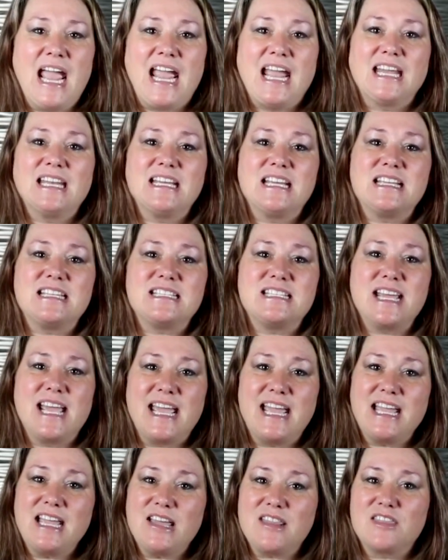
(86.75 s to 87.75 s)
and
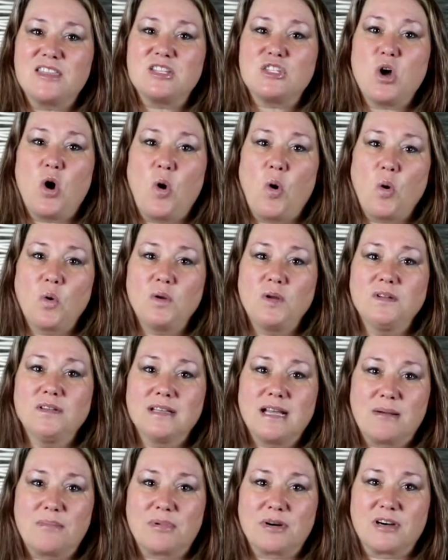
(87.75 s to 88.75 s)
take the total
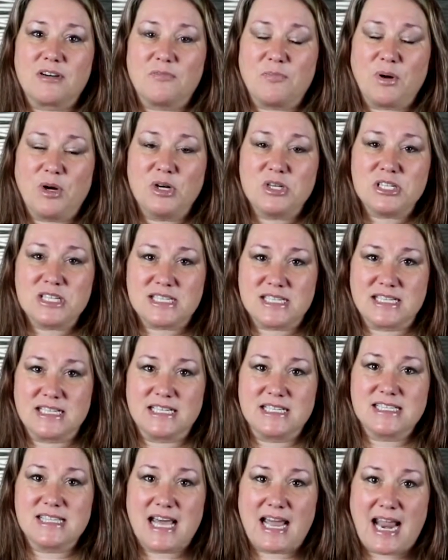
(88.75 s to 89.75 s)
number of
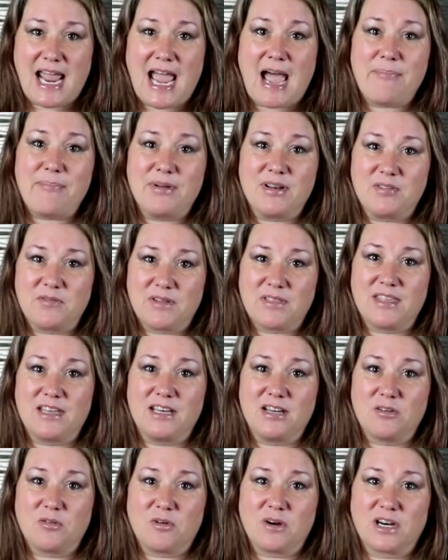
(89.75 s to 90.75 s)
purchases that happened
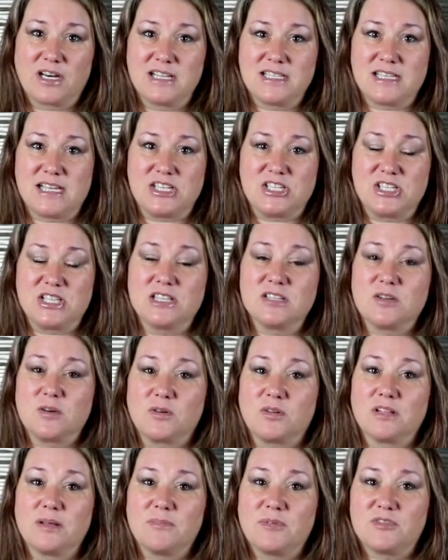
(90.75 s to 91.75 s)
within your organization, the
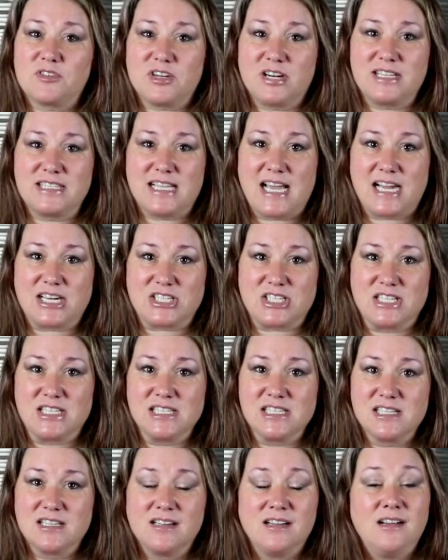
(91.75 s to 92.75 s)
total number of
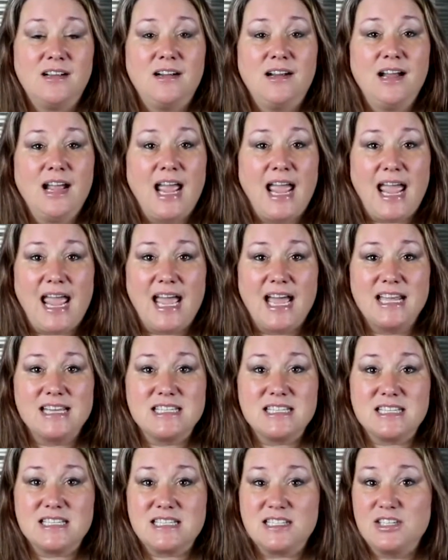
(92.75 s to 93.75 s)
transactions,
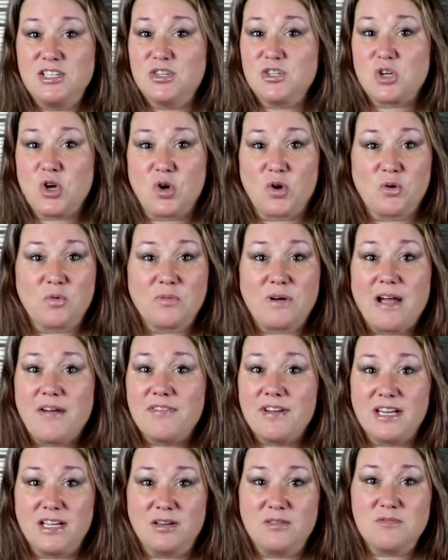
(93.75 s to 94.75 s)
and your total
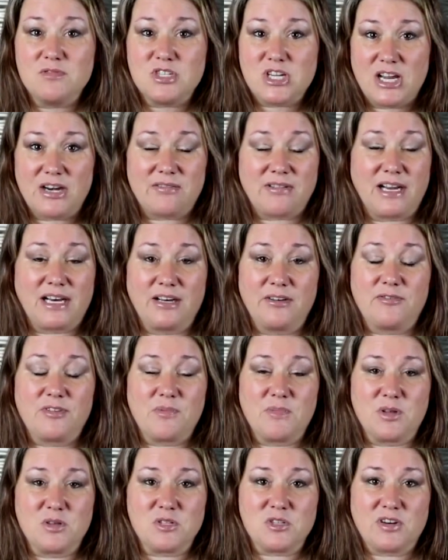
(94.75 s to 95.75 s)
revenue generated
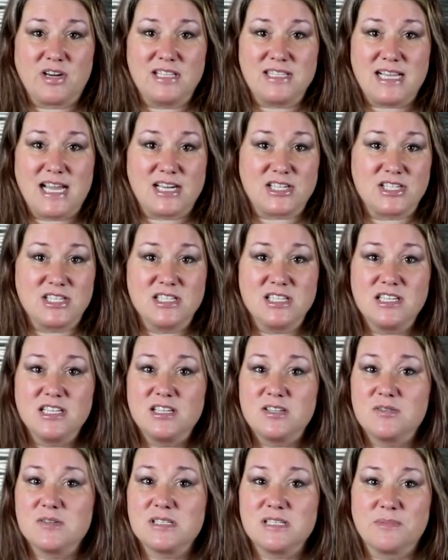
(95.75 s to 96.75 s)
from those transactions, and
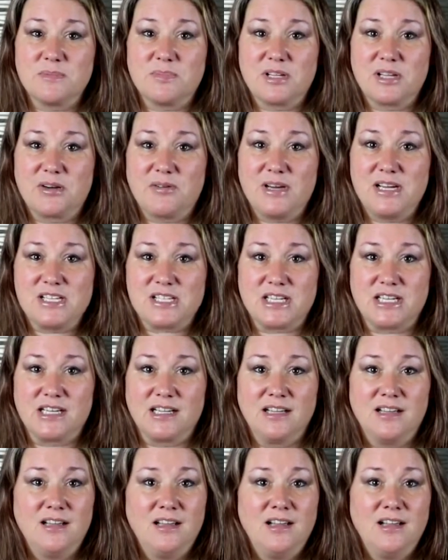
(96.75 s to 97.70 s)
you do a simple equation.